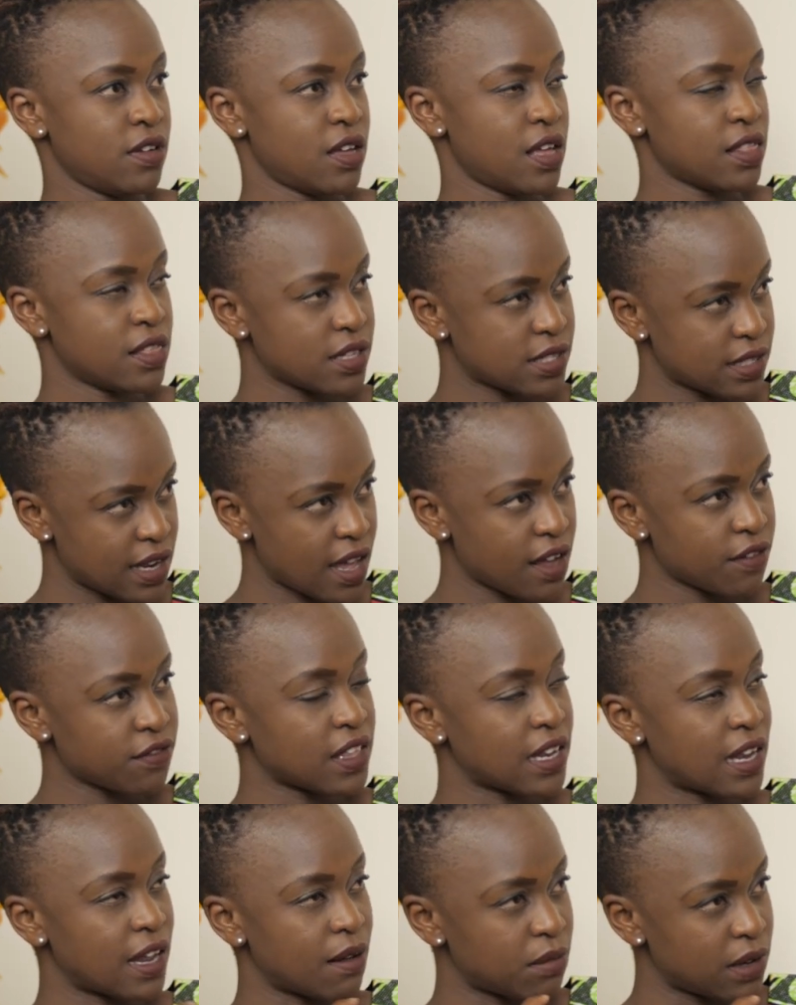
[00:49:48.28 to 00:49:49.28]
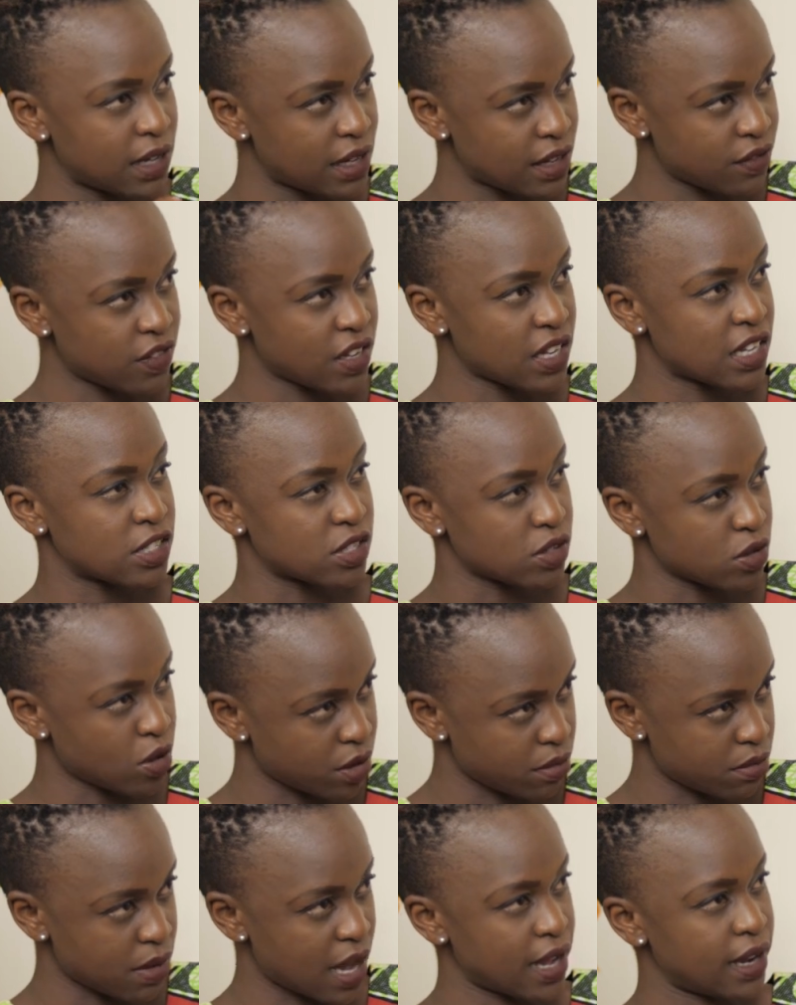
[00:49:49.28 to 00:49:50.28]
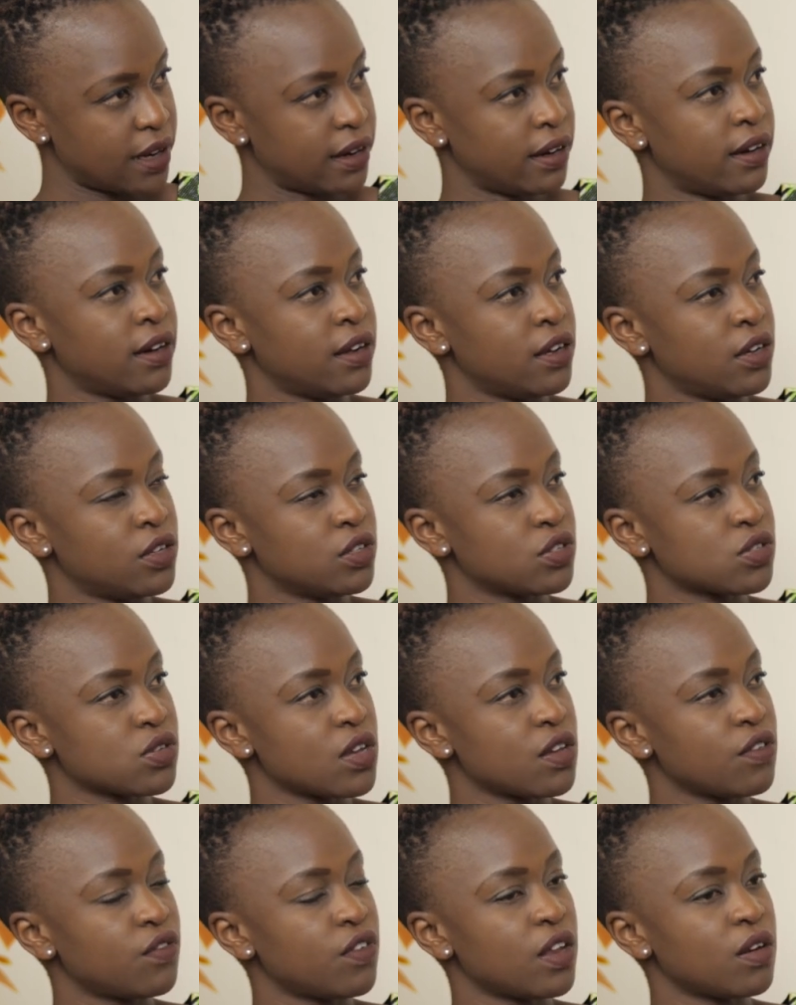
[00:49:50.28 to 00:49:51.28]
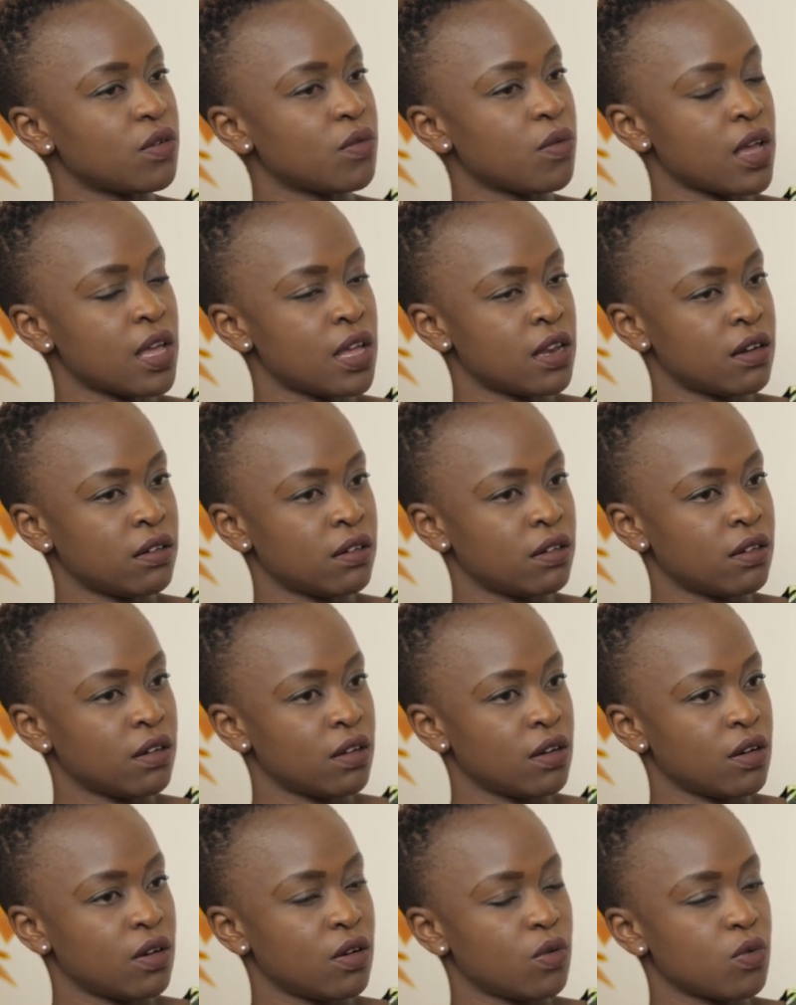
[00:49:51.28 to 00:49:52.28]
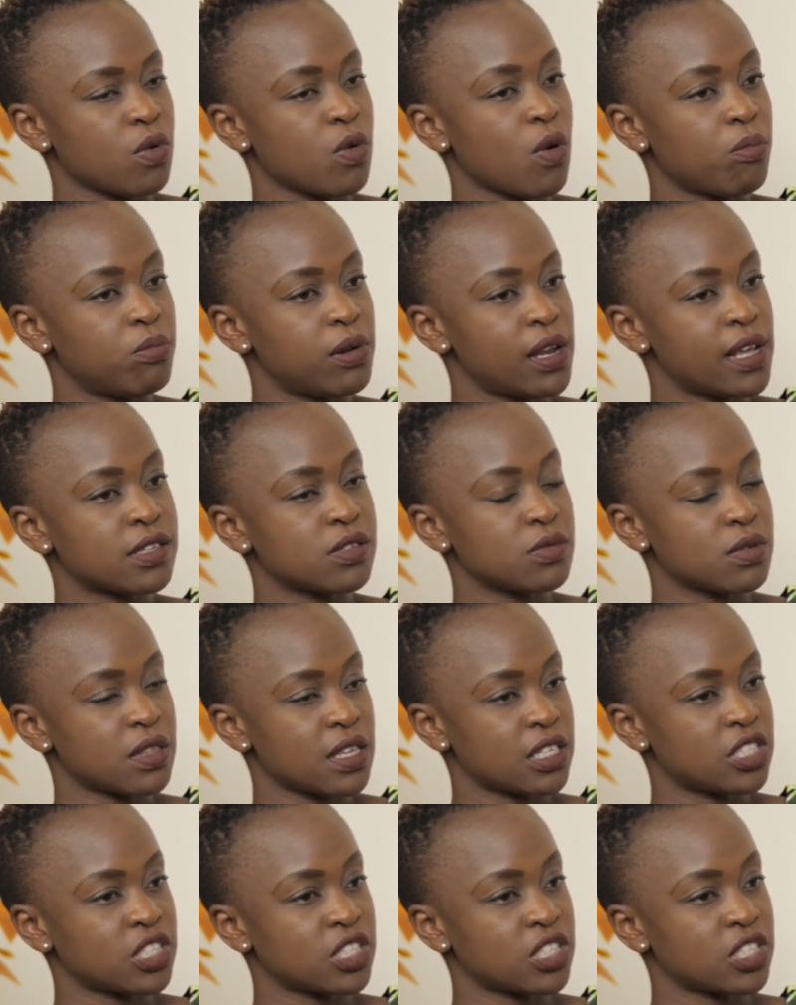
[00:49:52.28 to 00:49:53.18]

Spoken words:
and this life that I'm living is not mine. So even when we were blessed with a